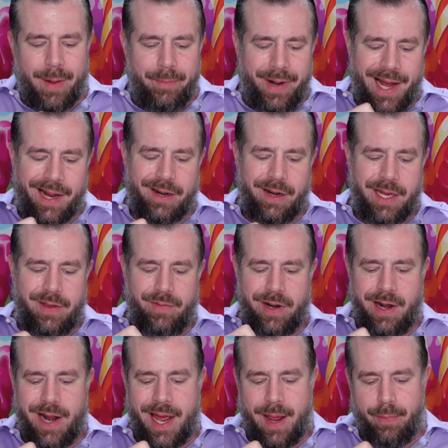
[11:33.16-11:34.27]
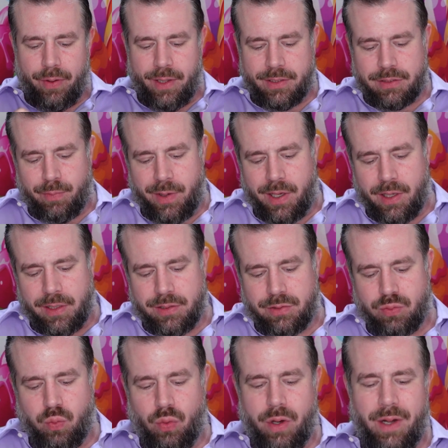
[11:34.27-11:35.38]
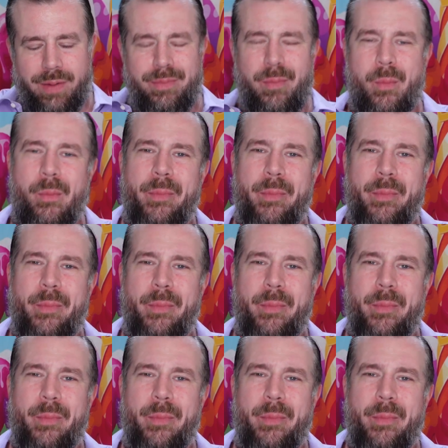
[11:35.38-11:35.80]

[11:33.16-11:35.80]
not going to give it an A plus because one,